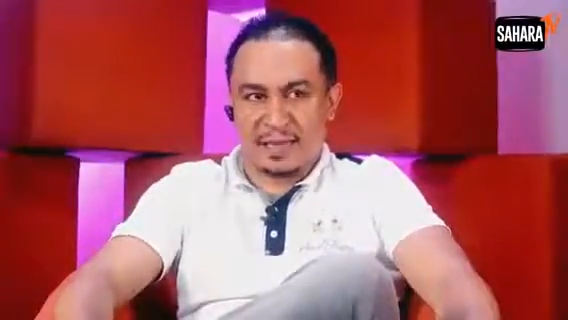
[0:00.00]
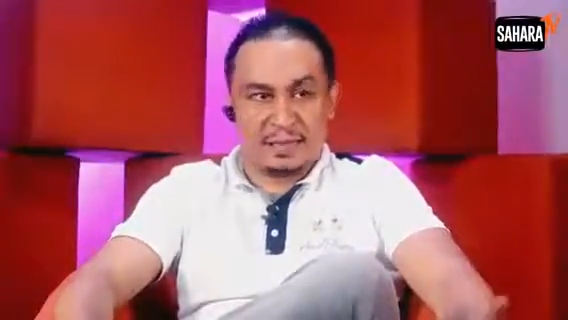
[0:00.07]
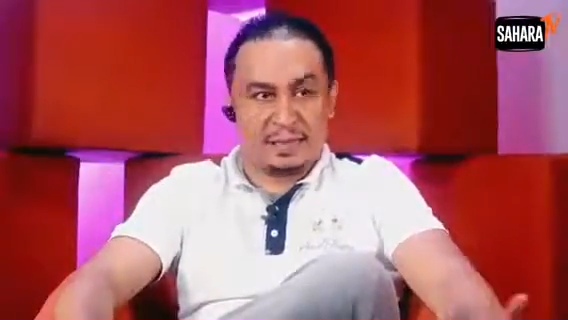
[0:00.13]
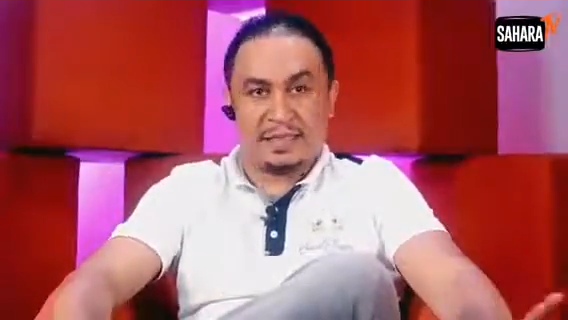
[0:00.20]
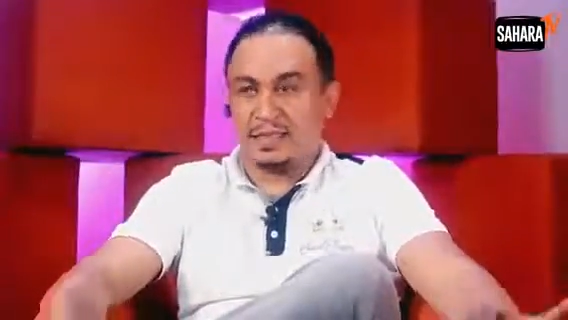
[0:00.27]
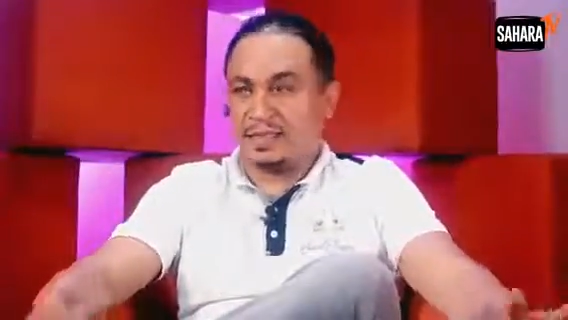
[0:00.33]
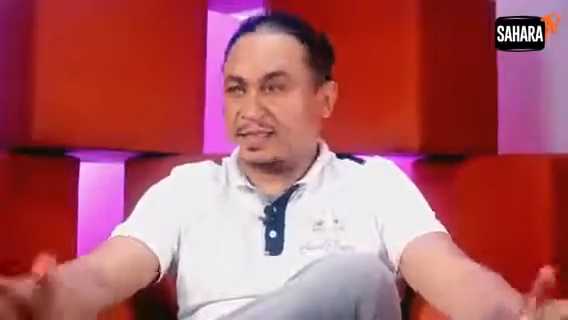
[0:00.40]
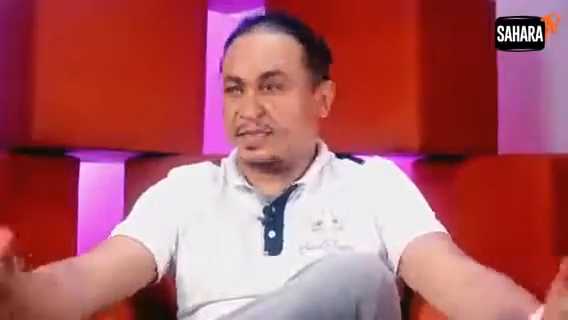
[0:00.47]

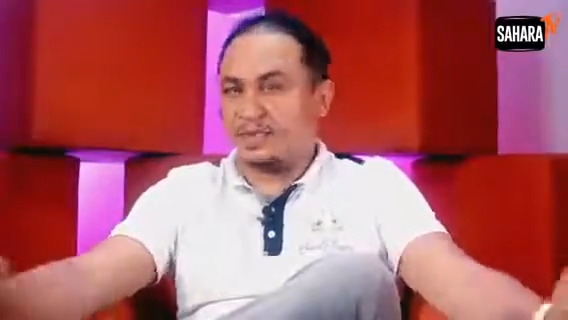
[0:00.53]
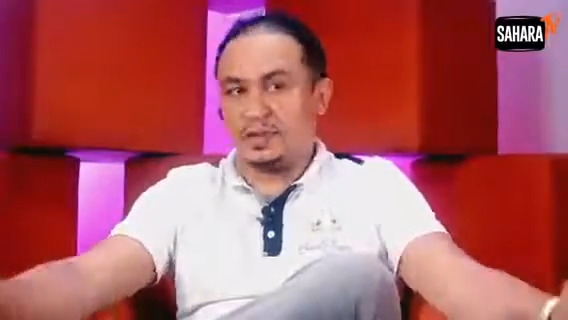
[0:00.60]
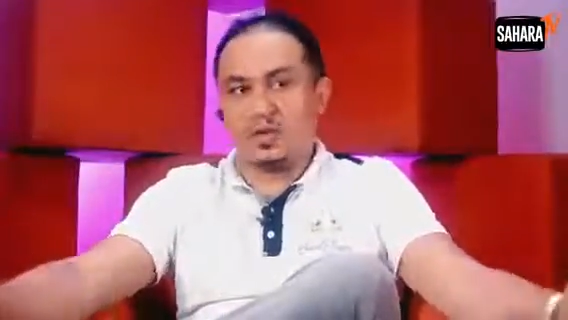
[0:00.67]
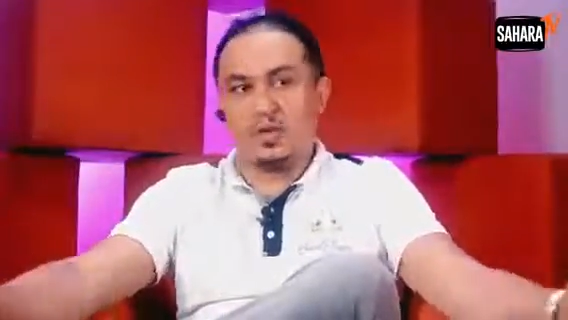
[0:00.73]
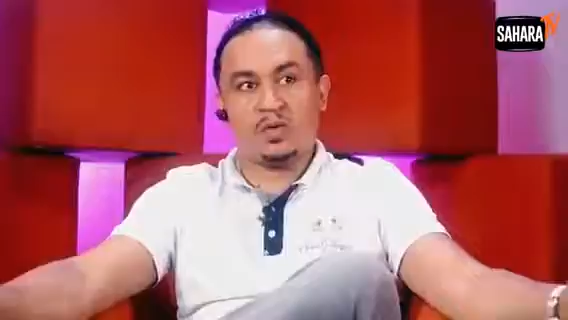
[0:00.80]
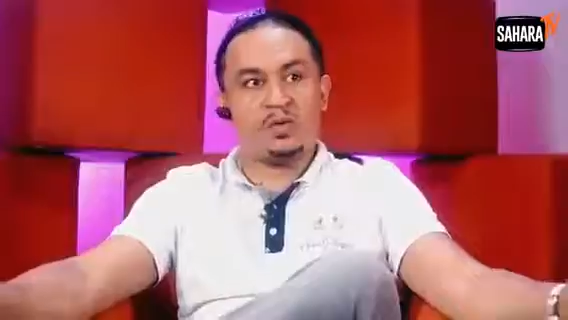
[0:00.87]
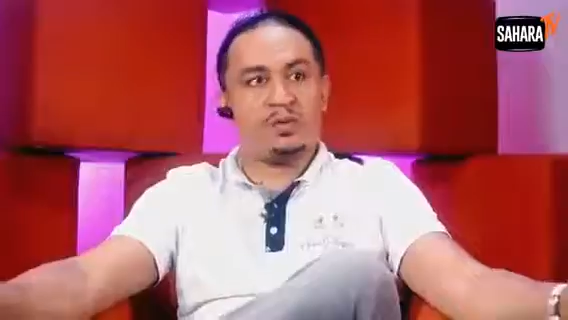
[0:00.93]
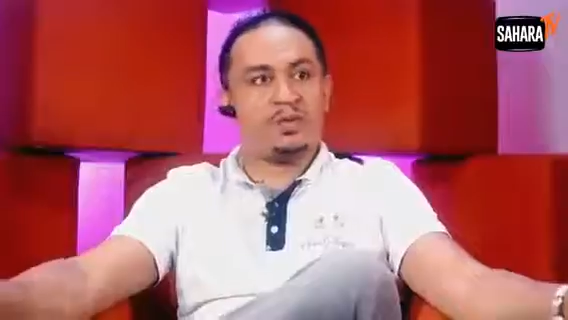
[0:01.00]
At least there's
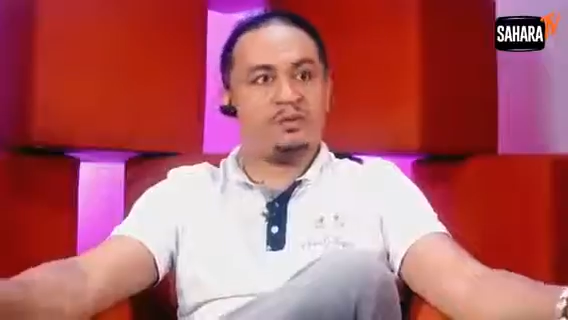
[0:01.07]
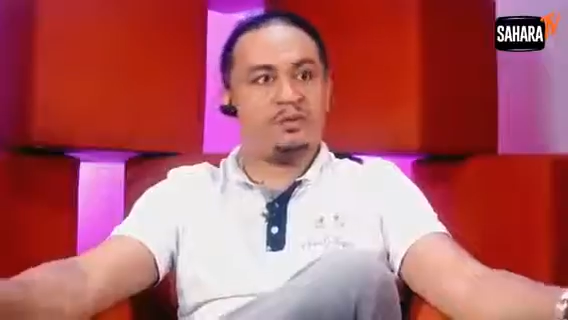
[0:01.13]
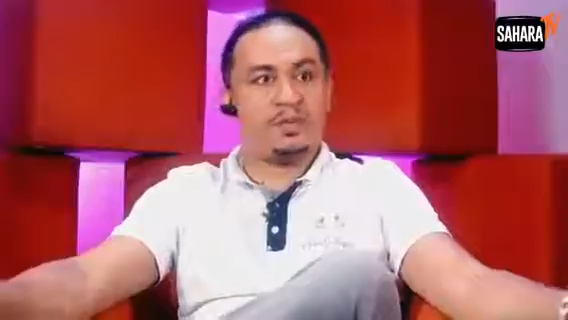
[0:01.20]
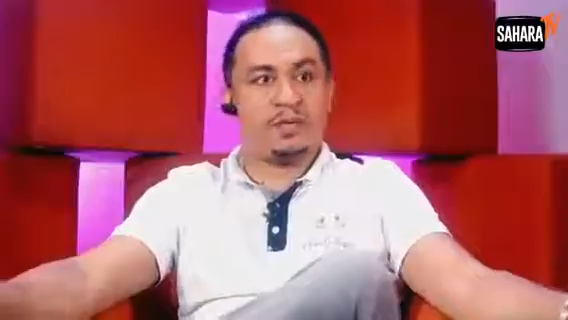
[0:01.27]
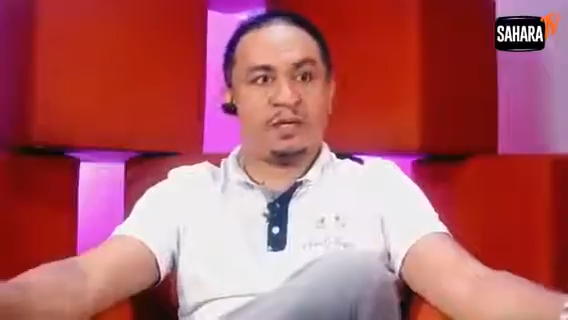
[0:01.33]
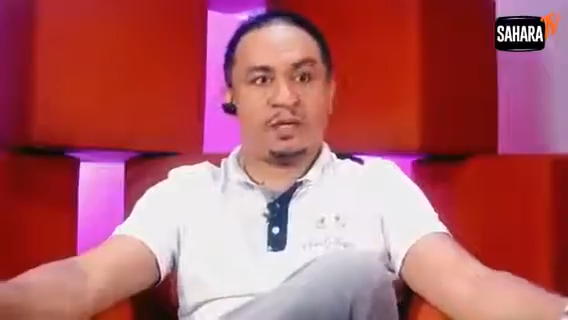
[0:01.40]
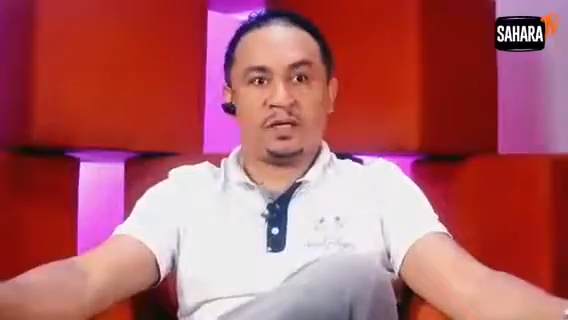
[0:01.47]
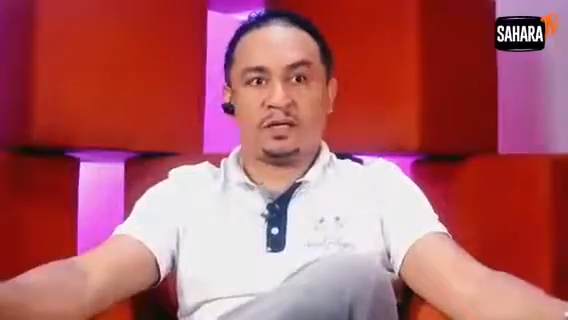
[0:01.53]
no
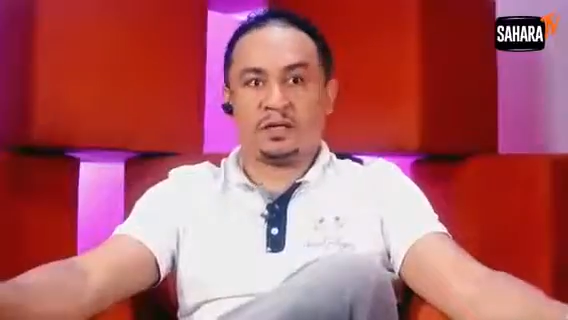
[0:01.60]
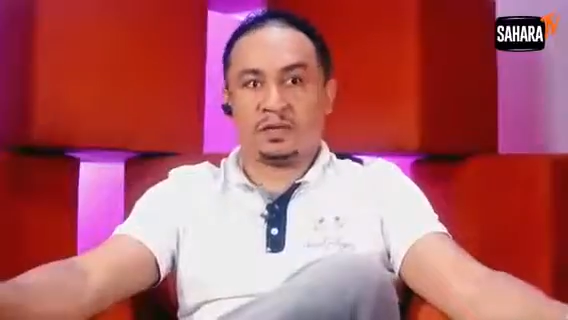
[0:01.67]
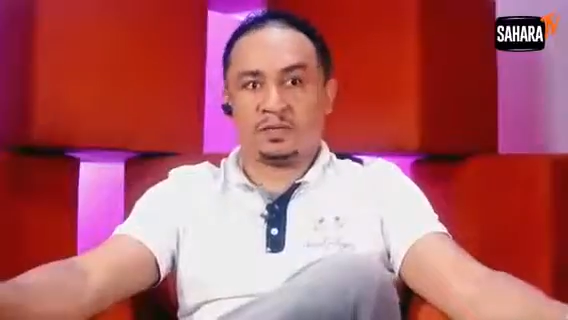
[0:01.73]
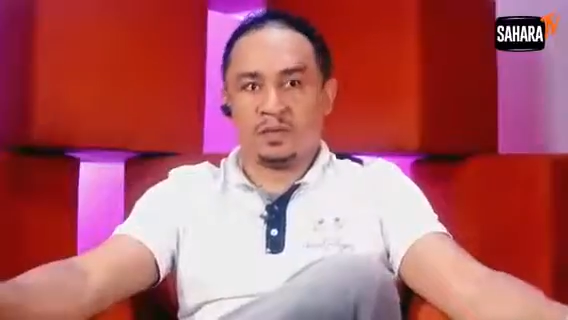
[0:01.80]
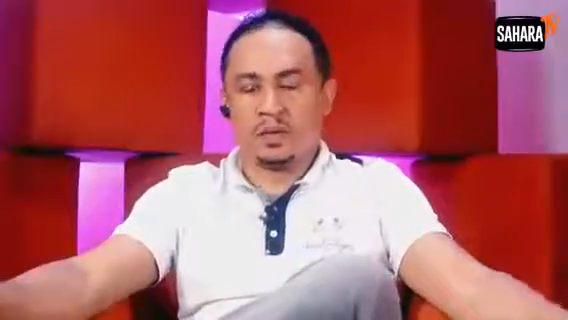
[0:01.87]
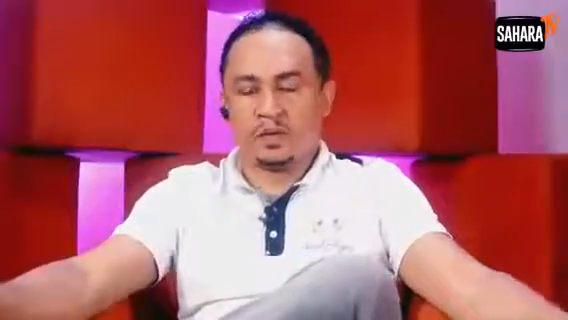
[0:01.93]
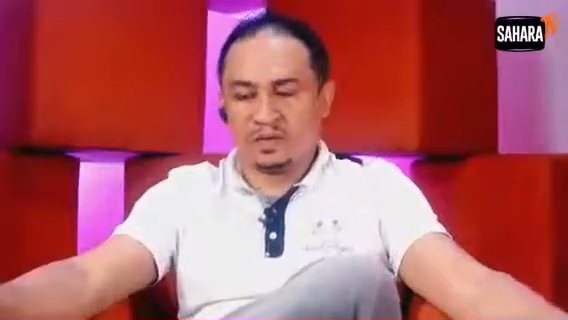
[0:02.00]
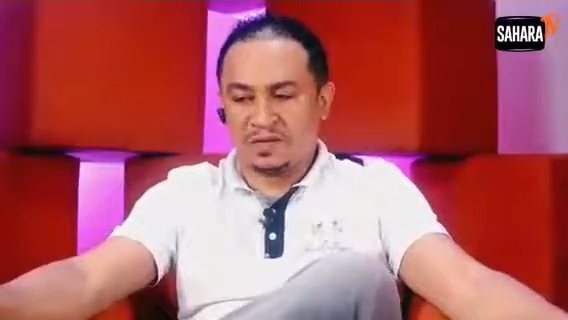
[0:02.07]
biblical
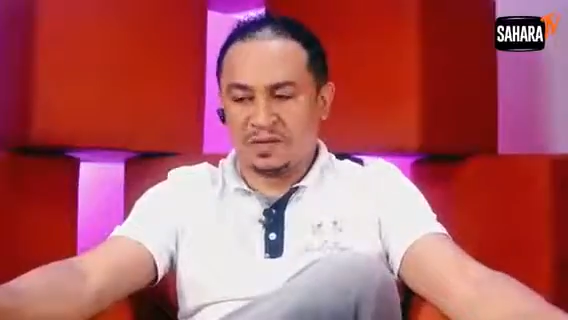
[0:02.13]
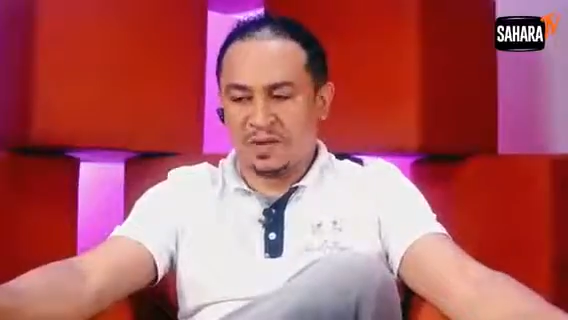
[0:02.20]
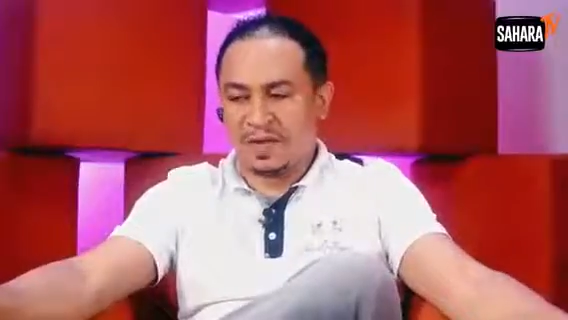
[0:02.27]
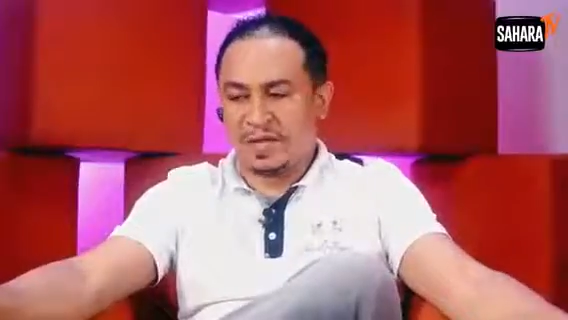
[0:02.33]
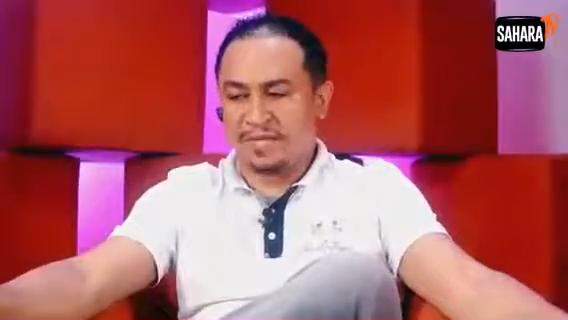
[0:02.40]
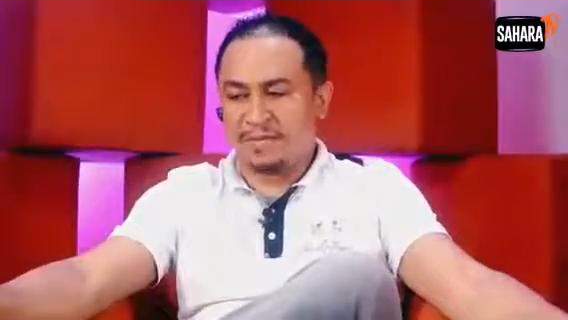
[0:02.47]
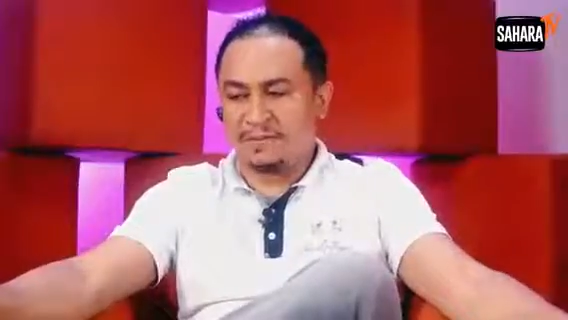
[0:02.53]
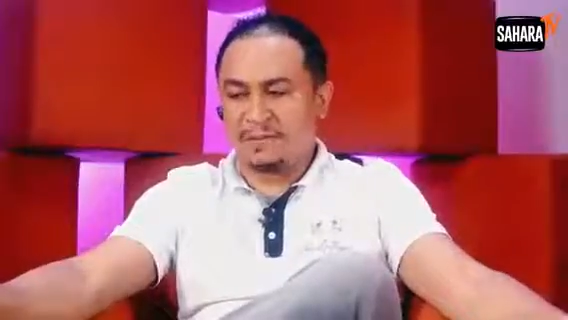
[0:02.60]
support for
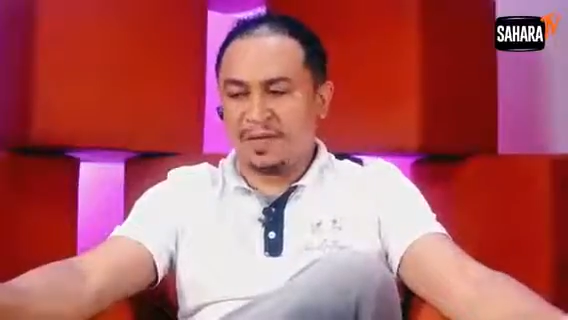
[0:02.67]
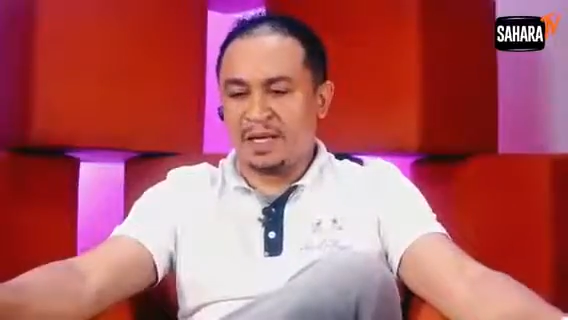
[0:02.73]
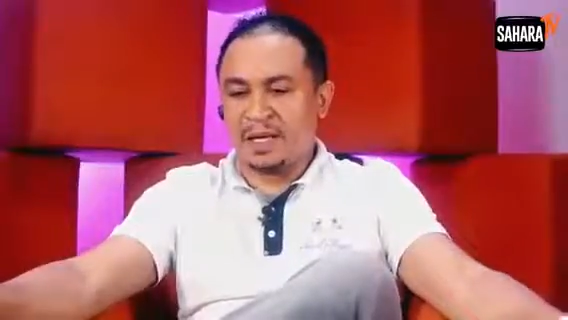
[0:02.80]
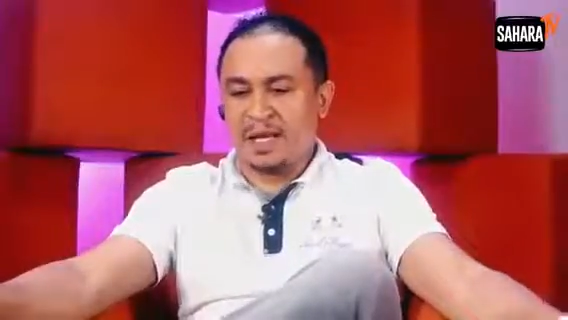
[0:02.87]
that.